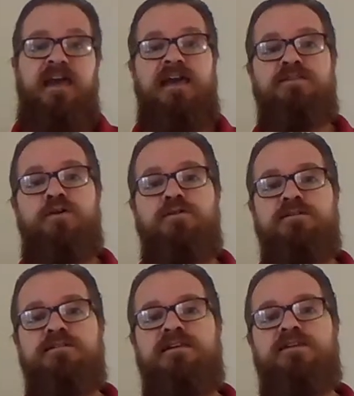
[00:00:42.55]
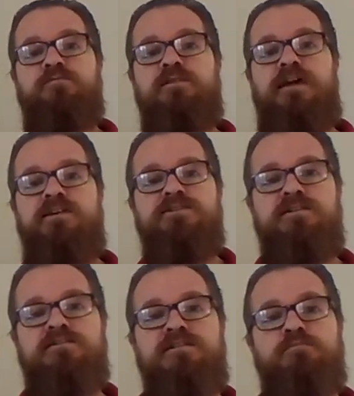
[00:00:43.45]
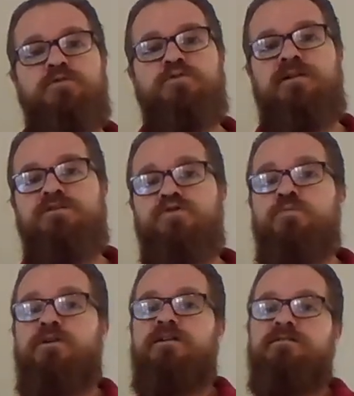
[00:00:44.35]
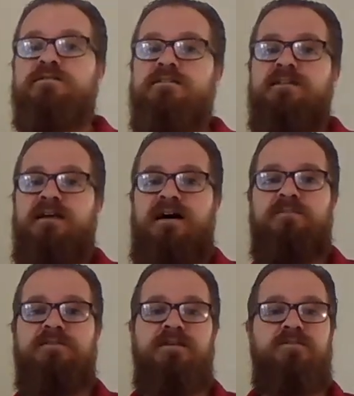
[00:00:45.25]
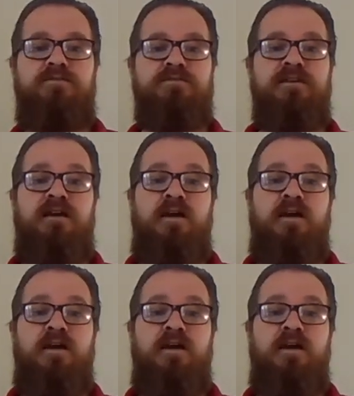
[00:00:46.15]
and noticing the relationship between numerators and denominators